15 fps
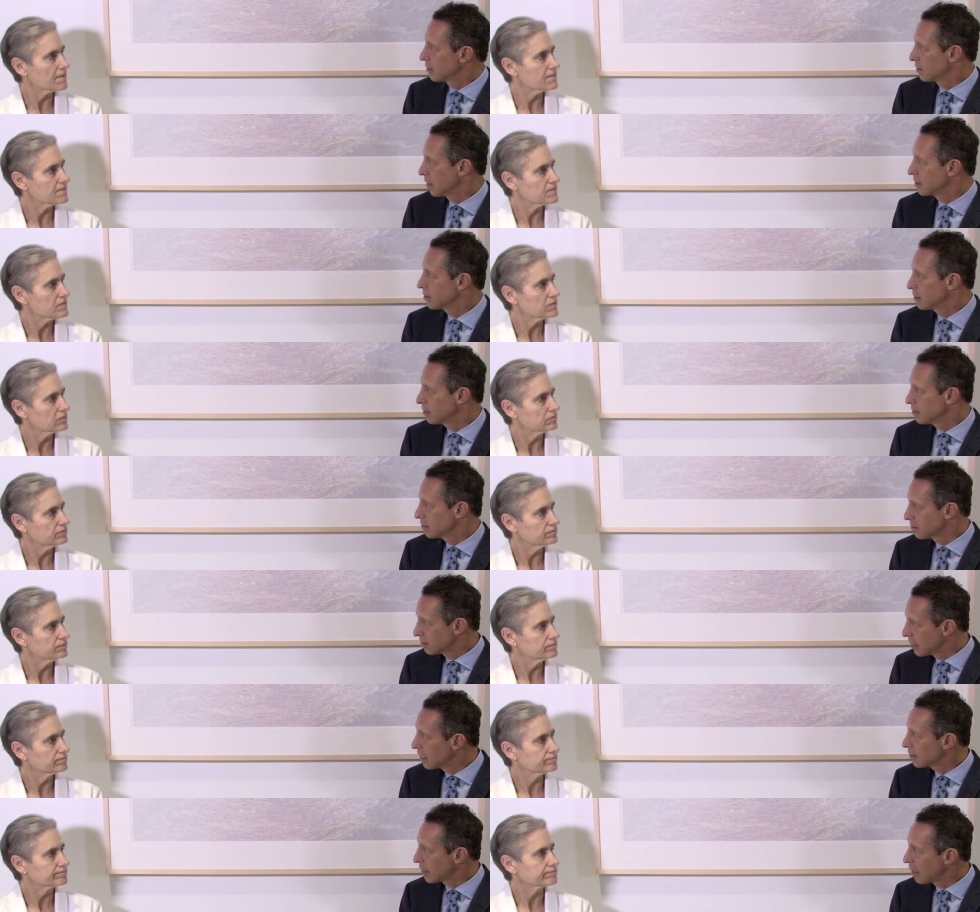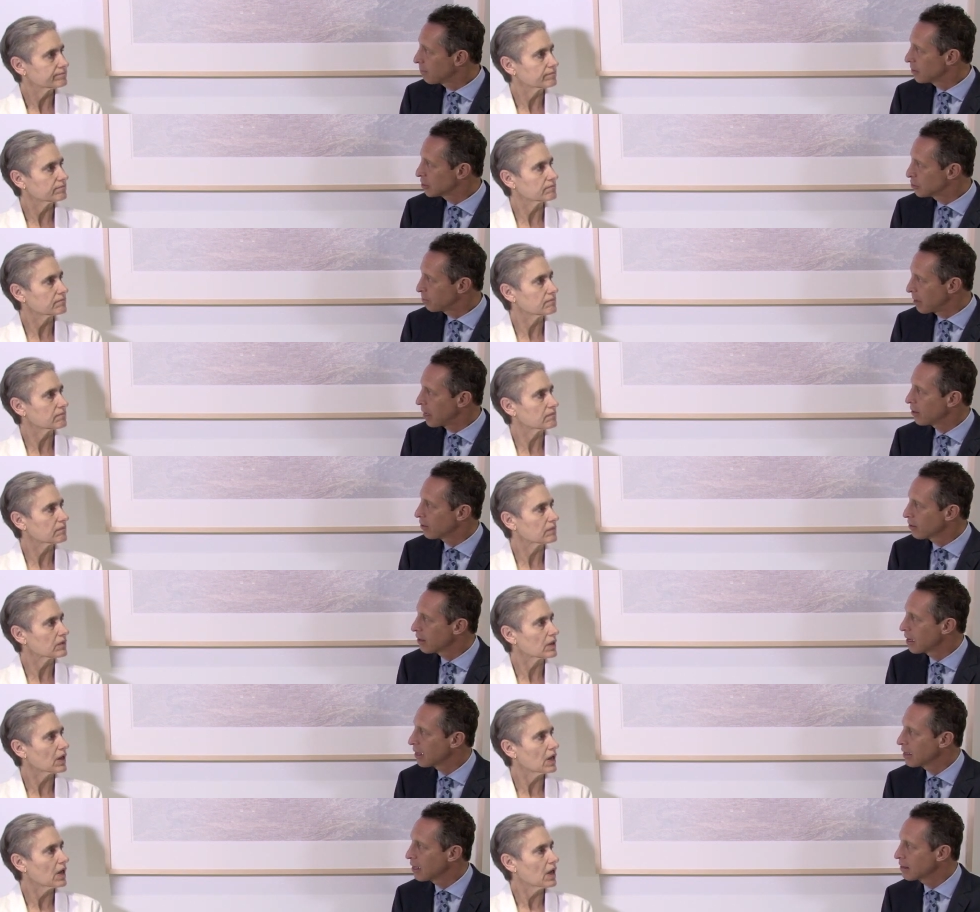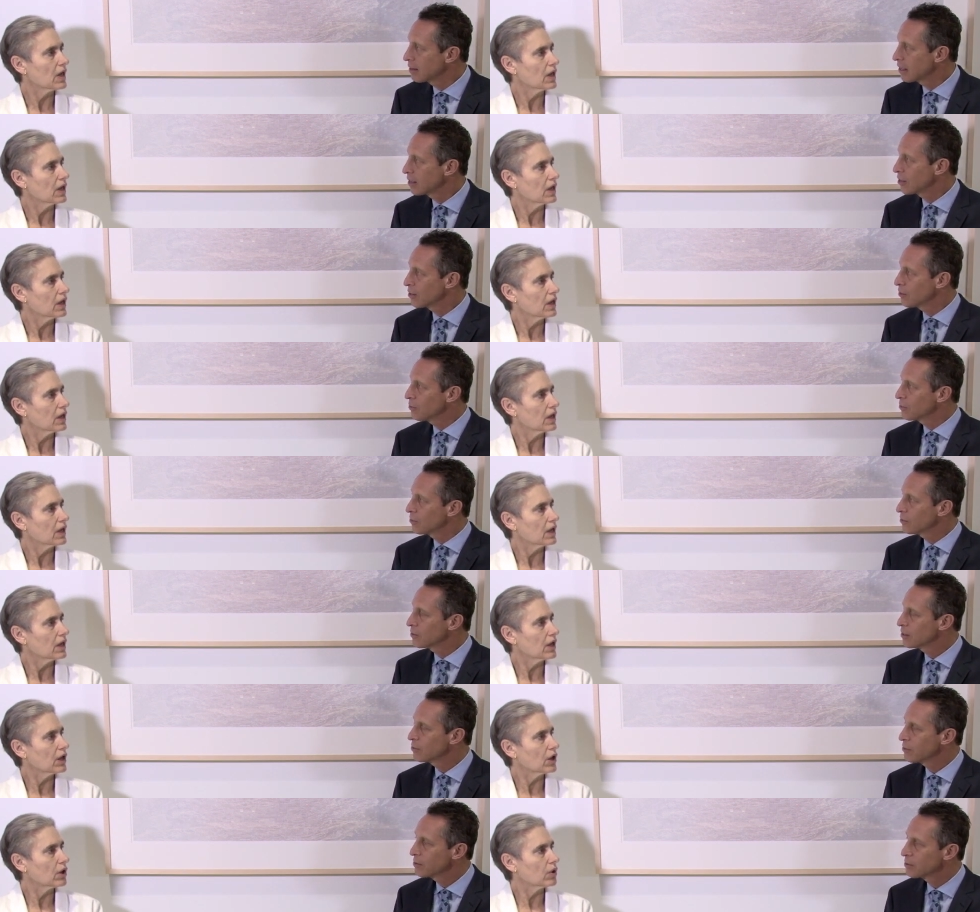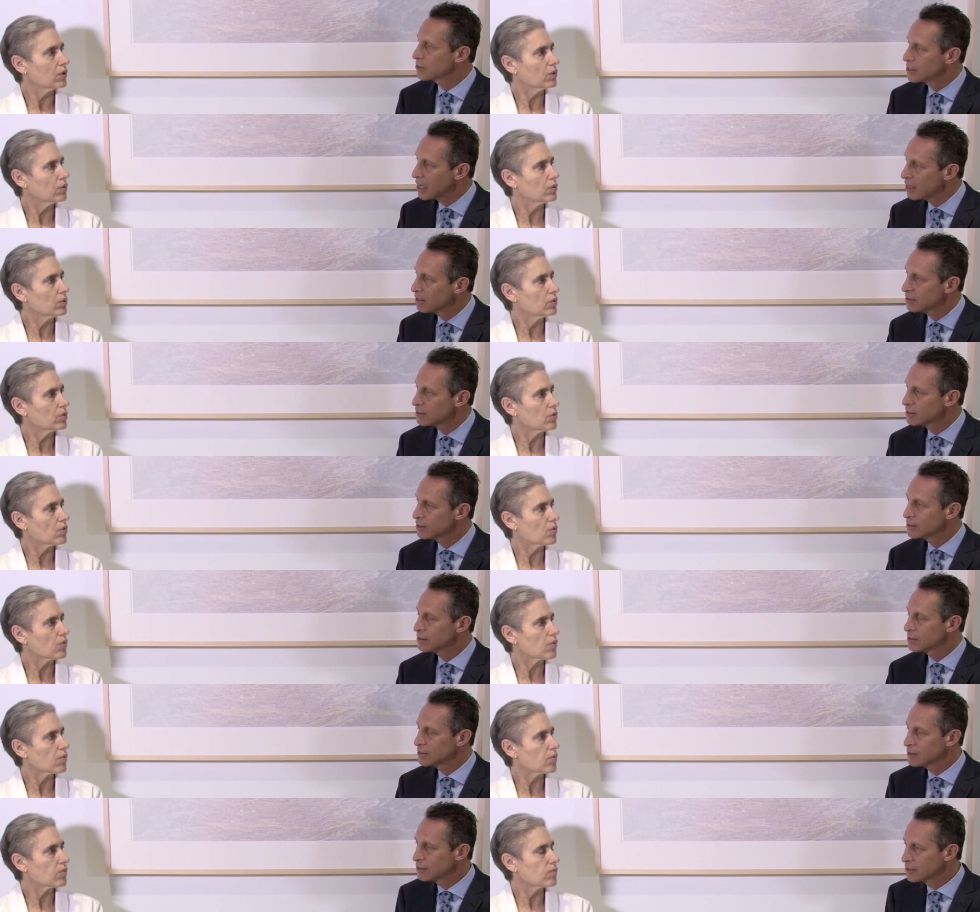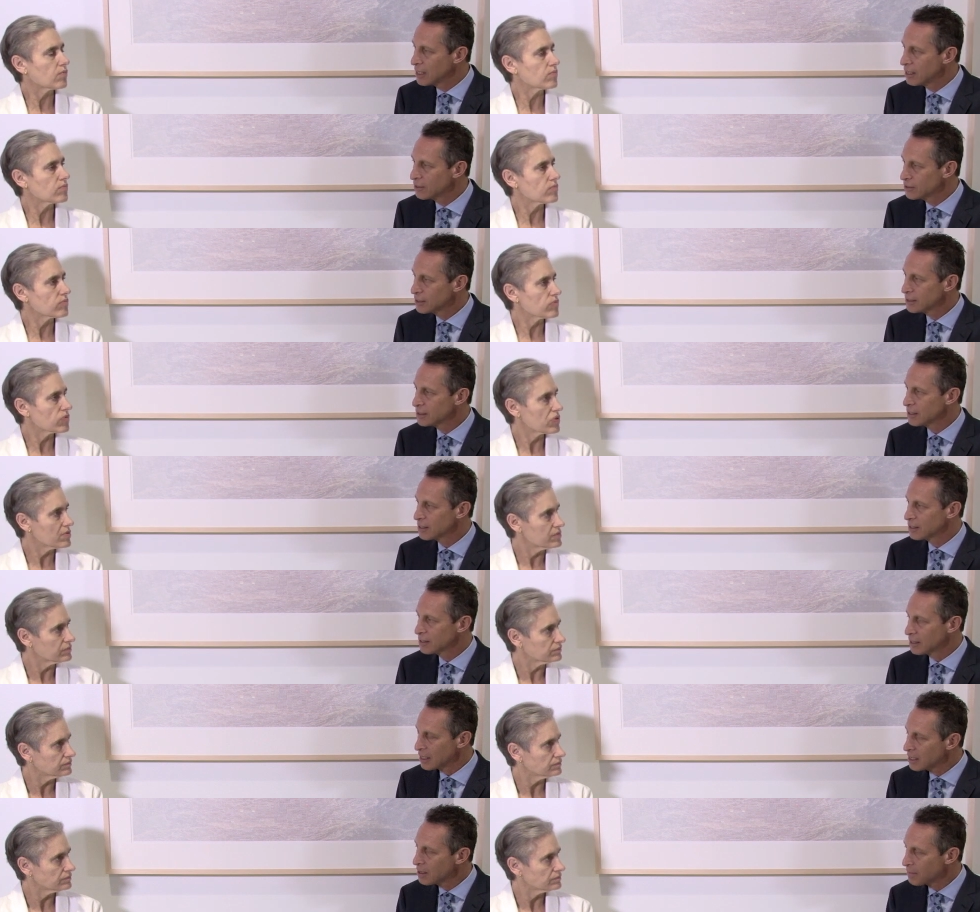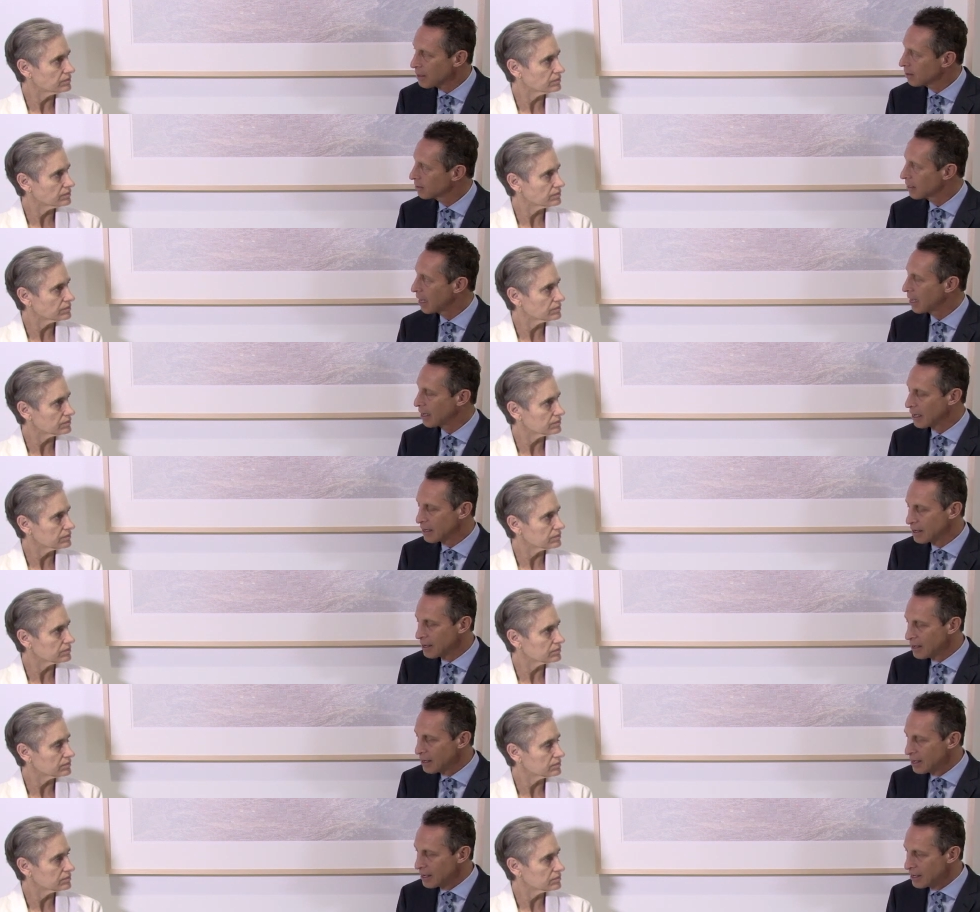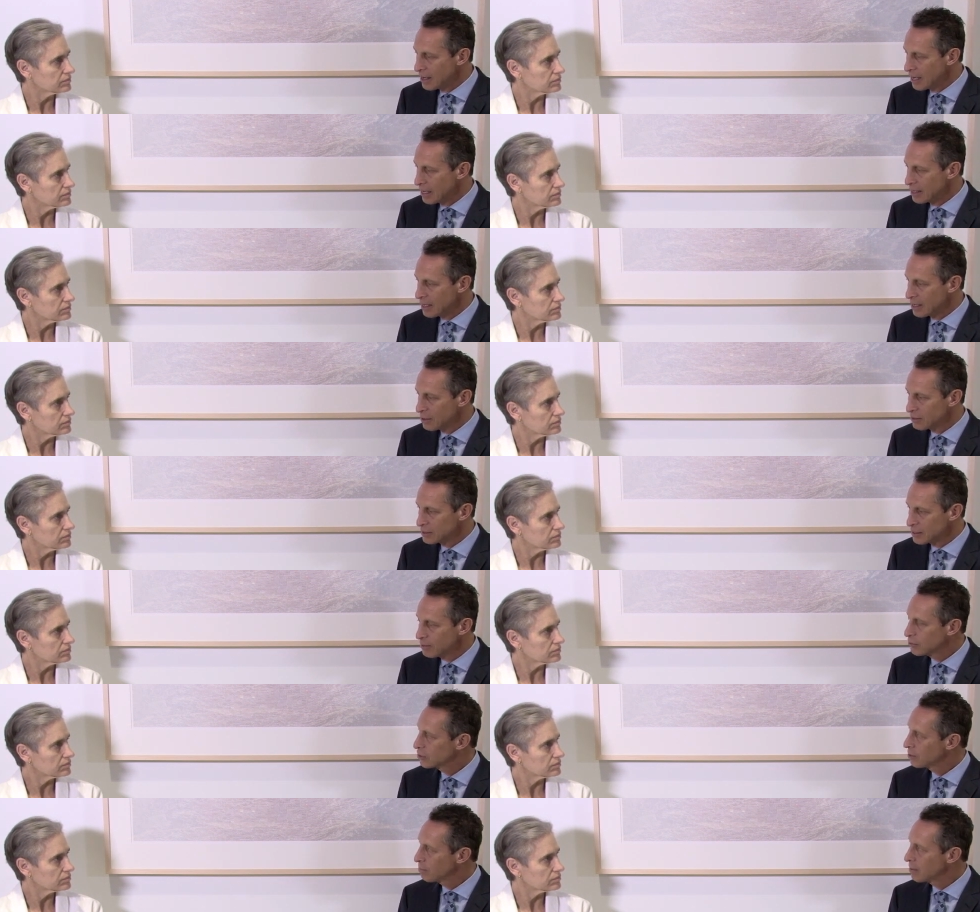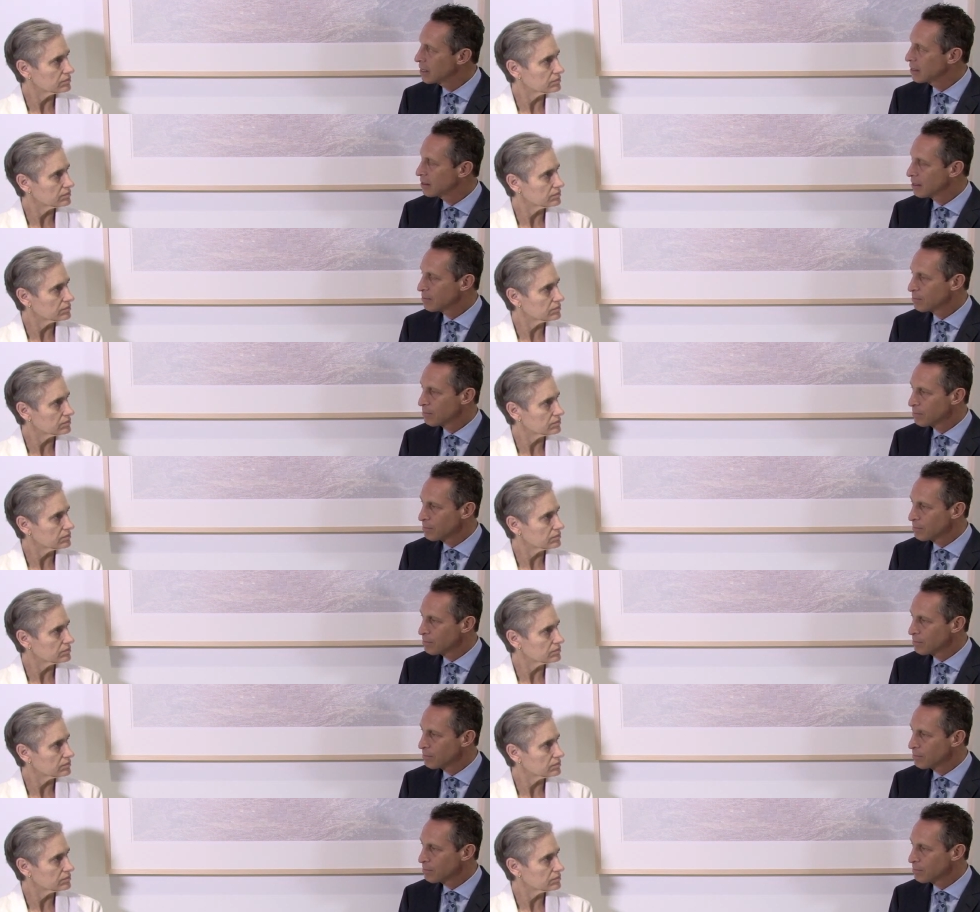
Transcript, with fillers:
Speaker 1: that doesn't get that much better. And I think you know that we were challenged, challenging to think about that. And it, you know, it seems to me that